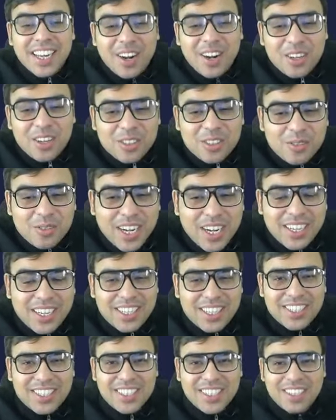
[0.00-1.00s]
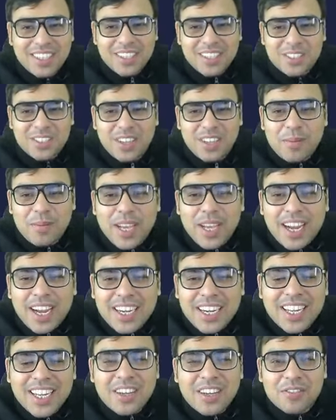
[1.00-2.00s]
law student, so he'll be
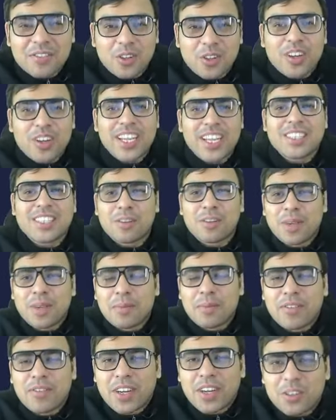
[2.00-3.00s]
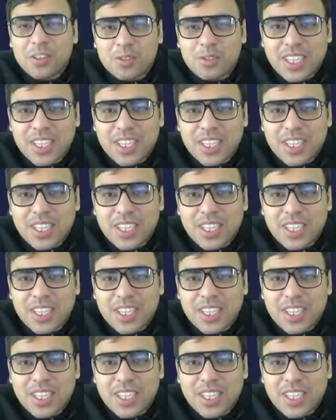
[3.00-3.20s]
hardly of your age or maybe 1 or 2